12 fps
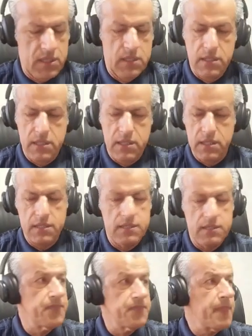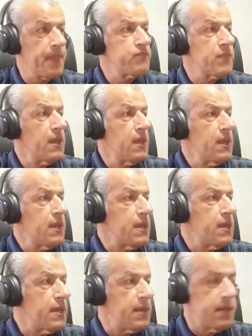is
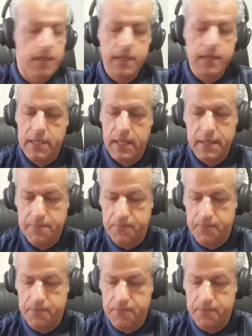ethane